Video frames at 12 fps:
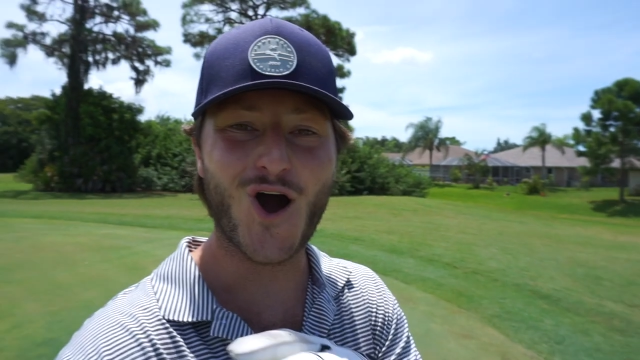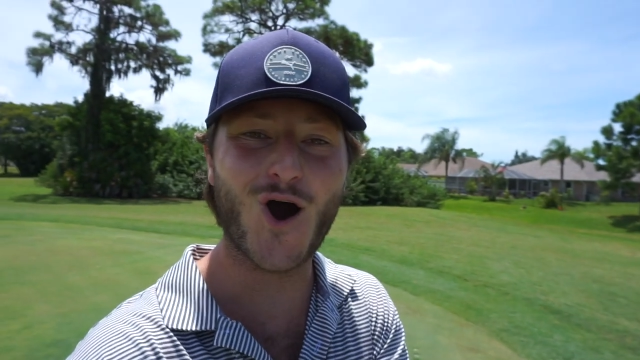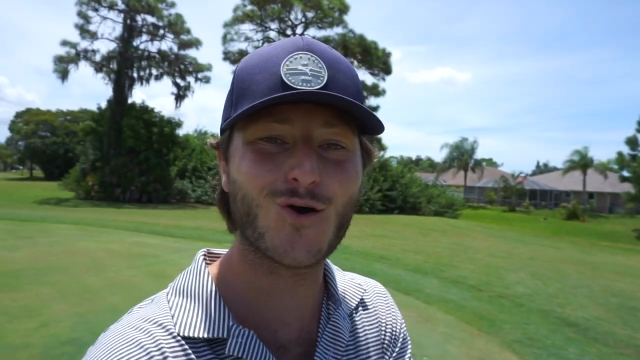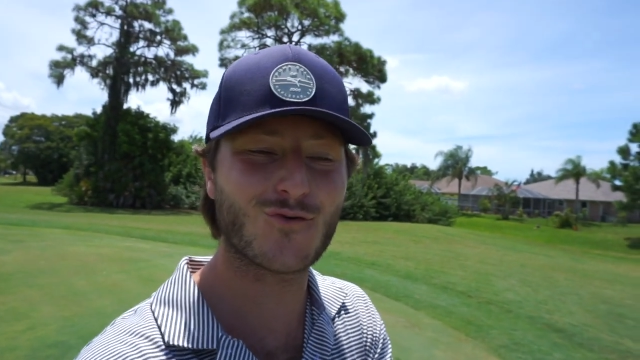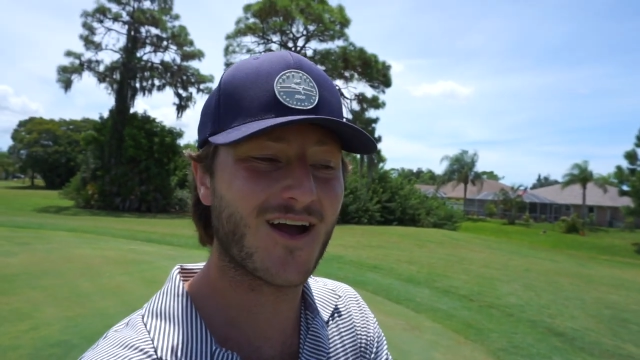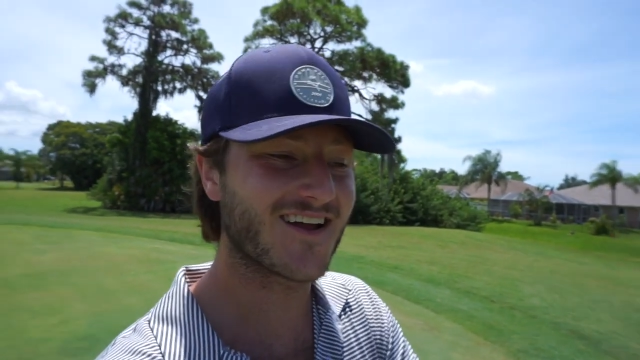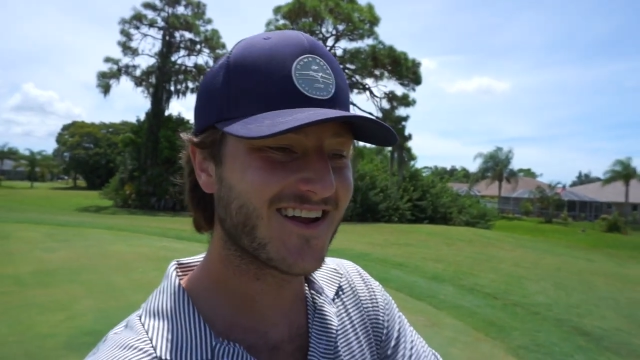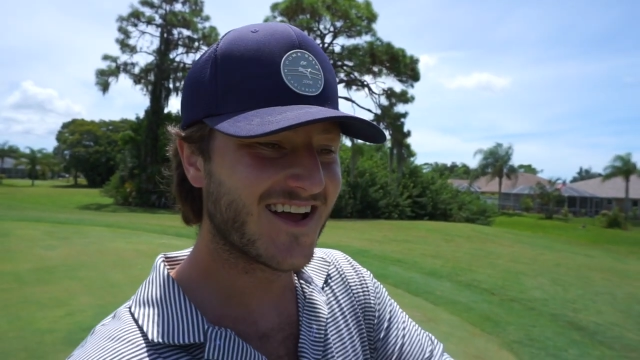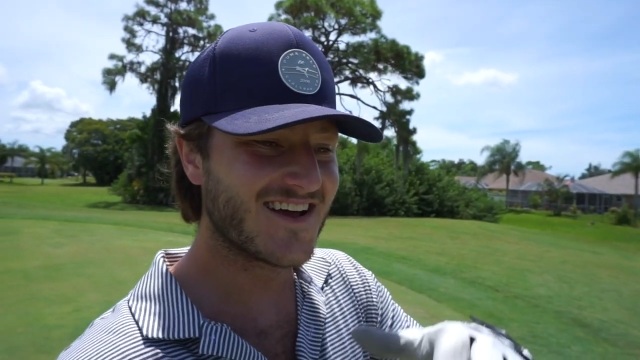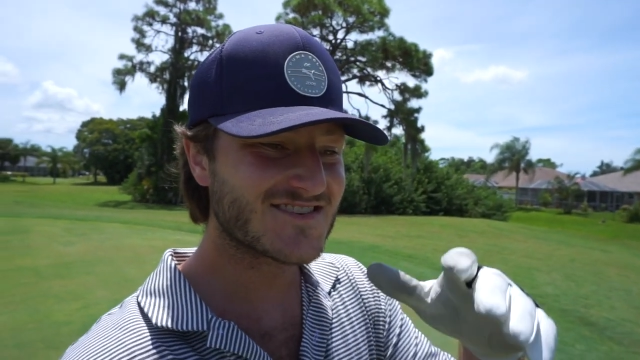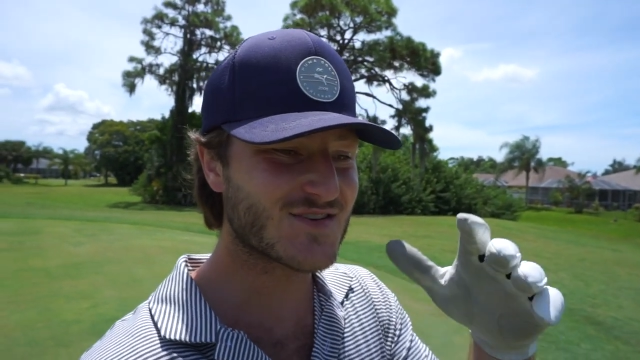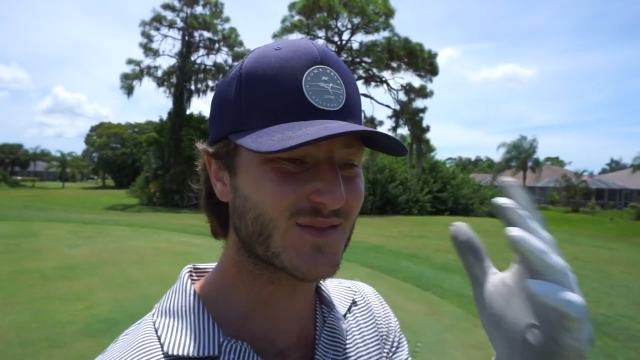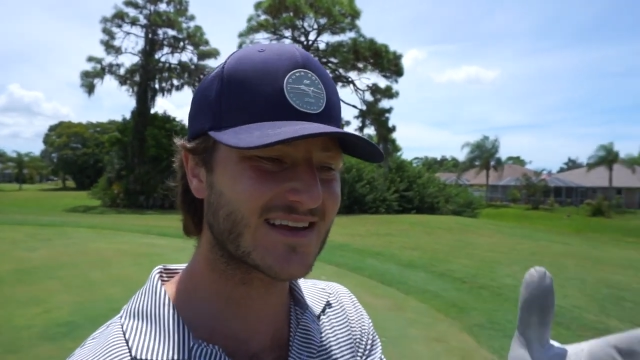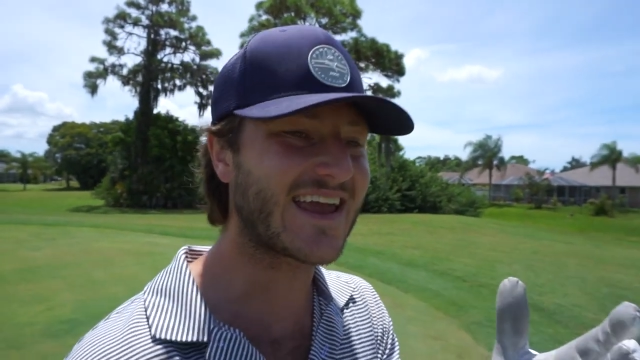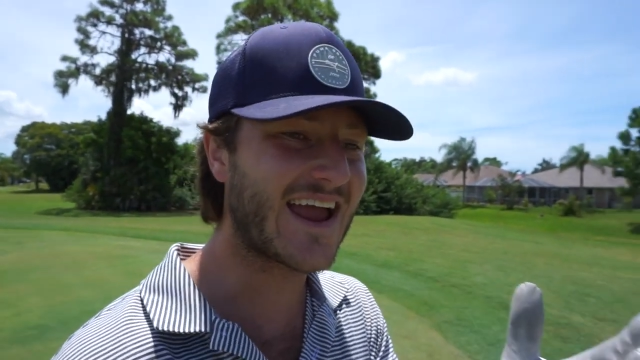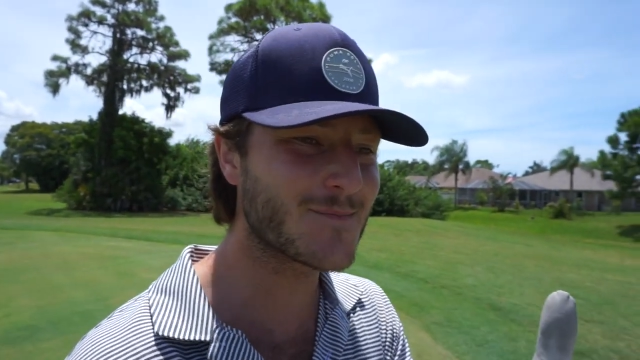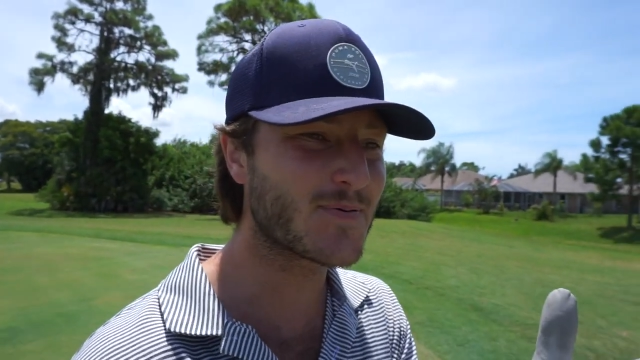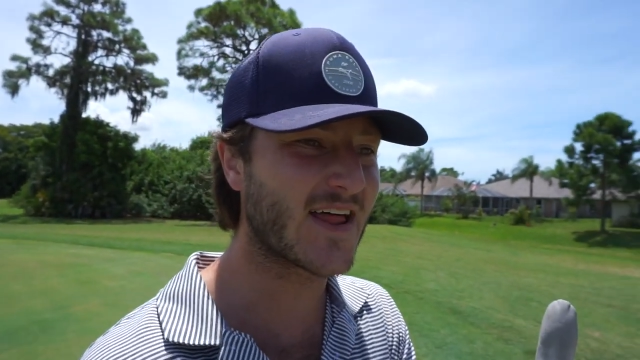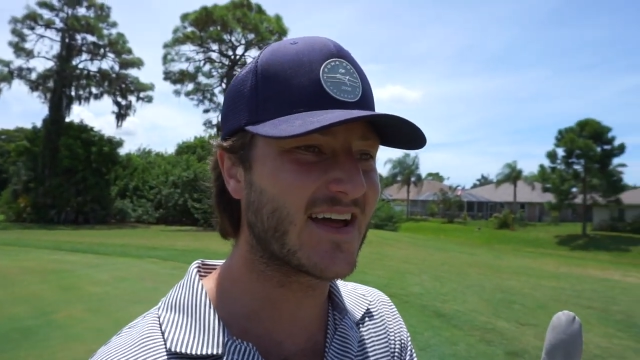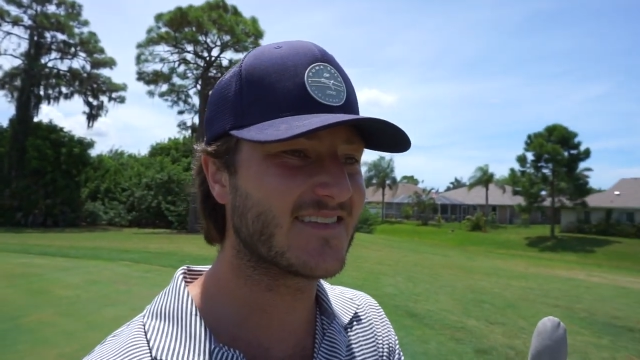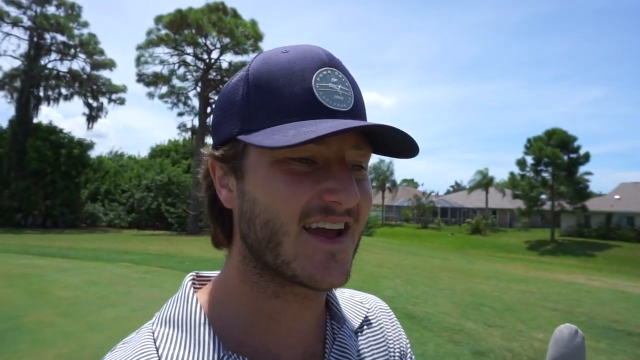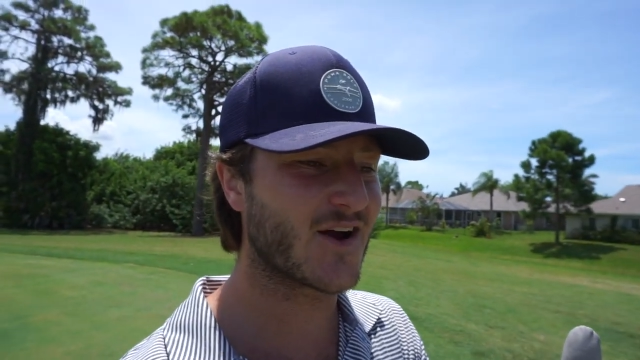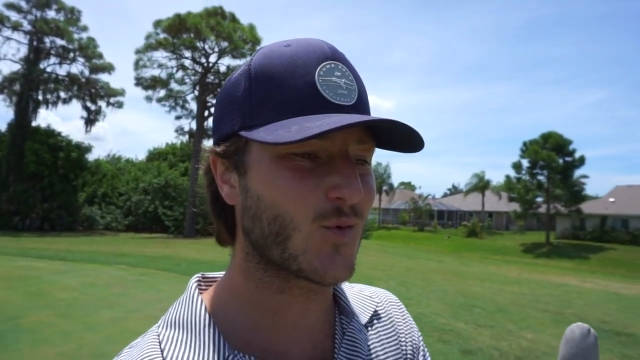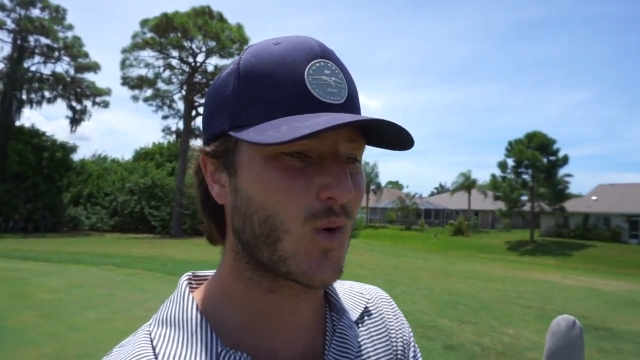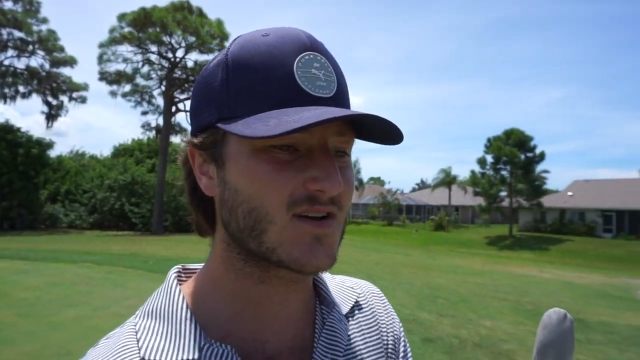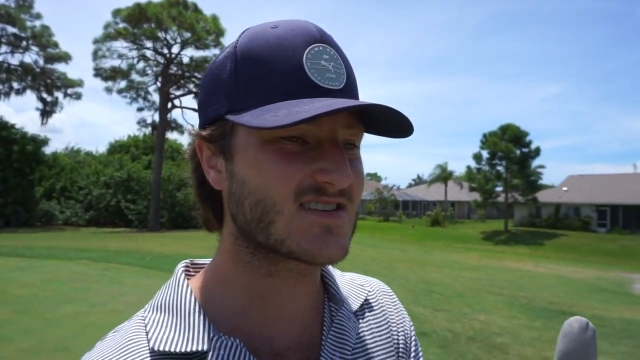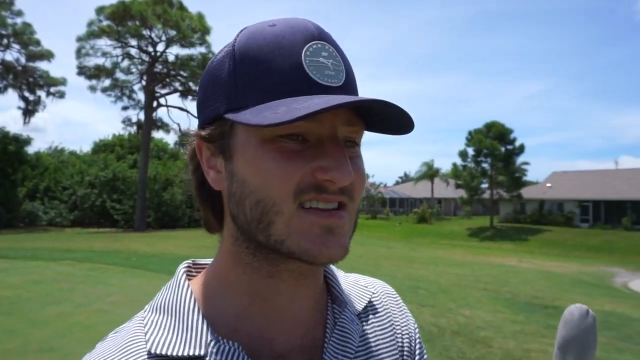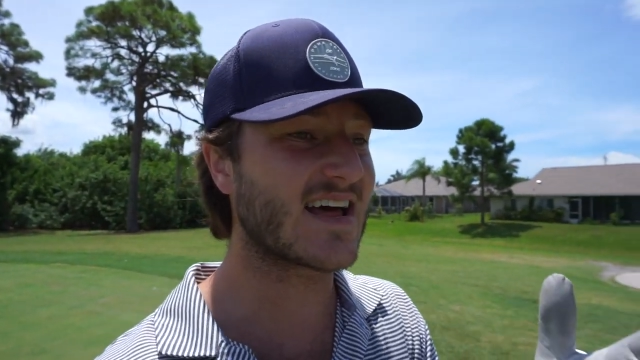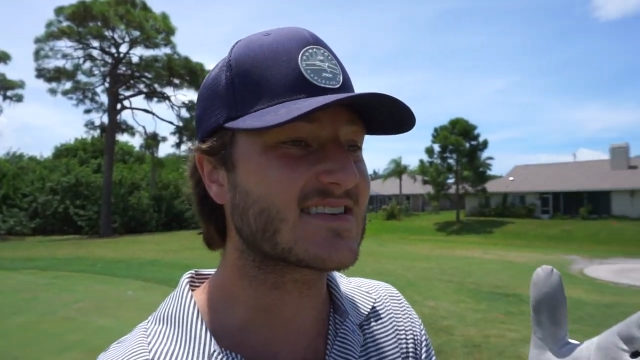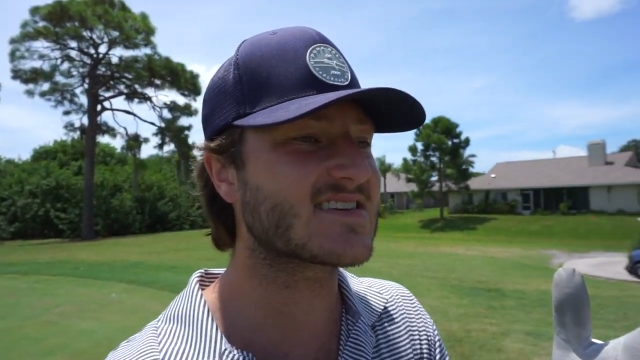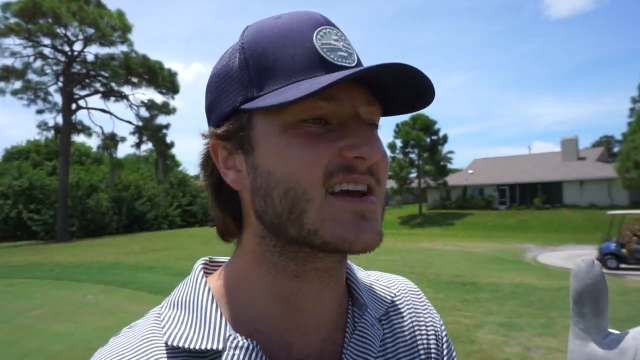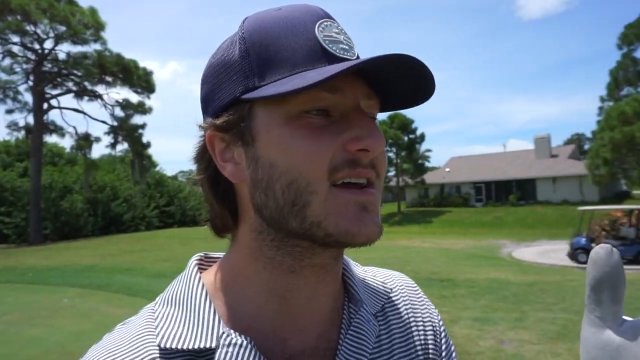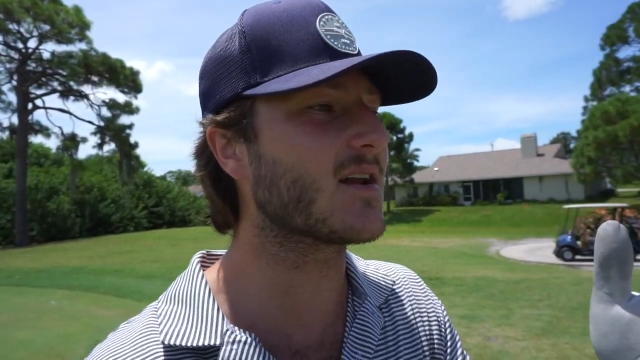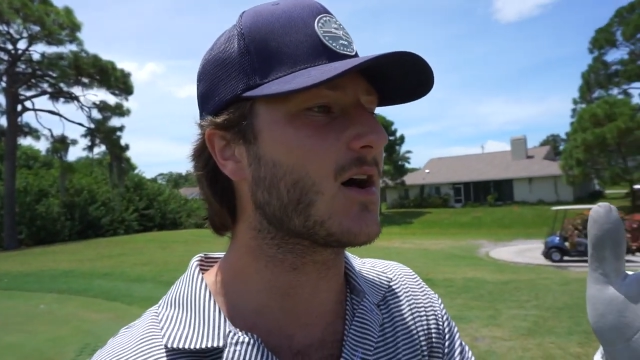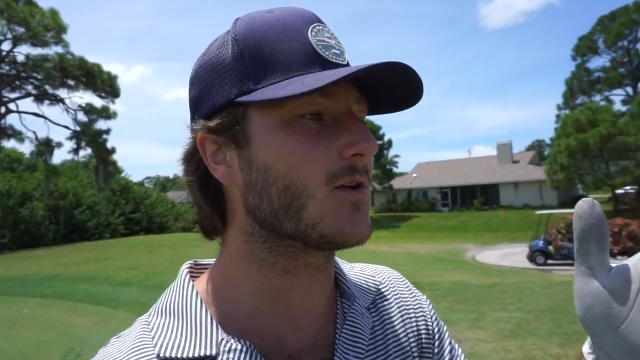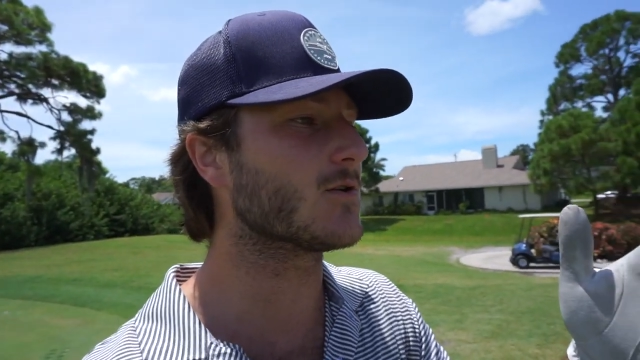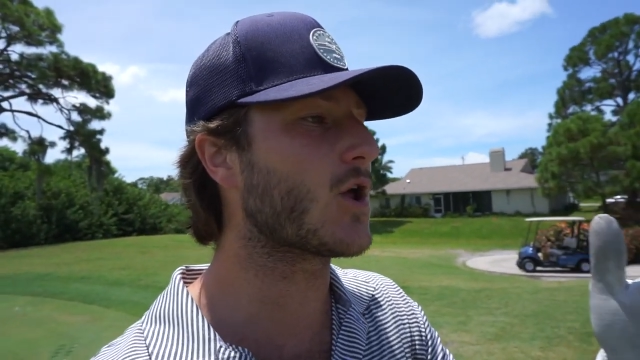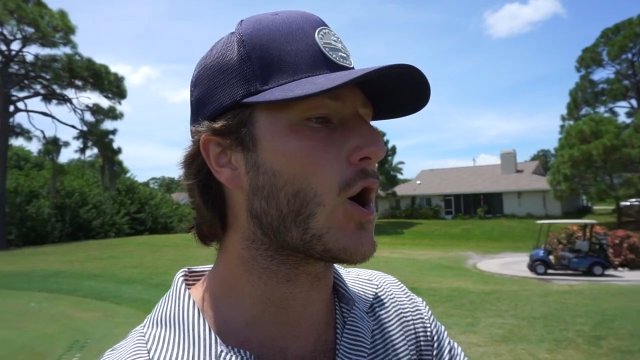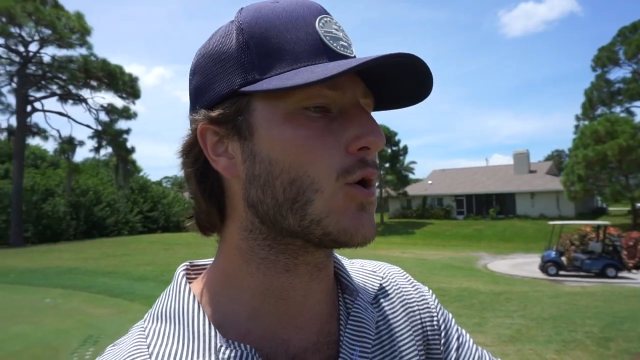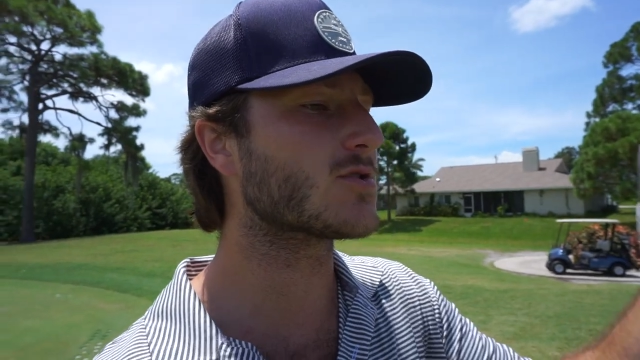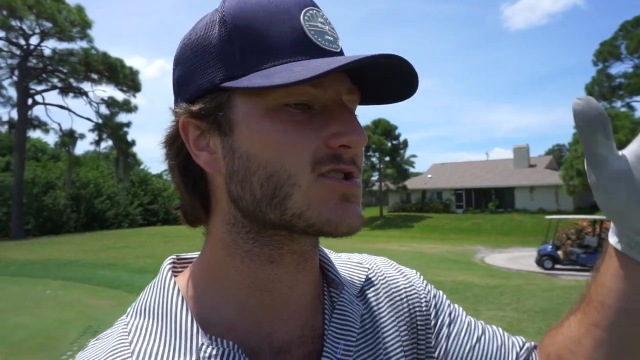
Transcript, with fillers: All right, so the game plan there was let's hit a low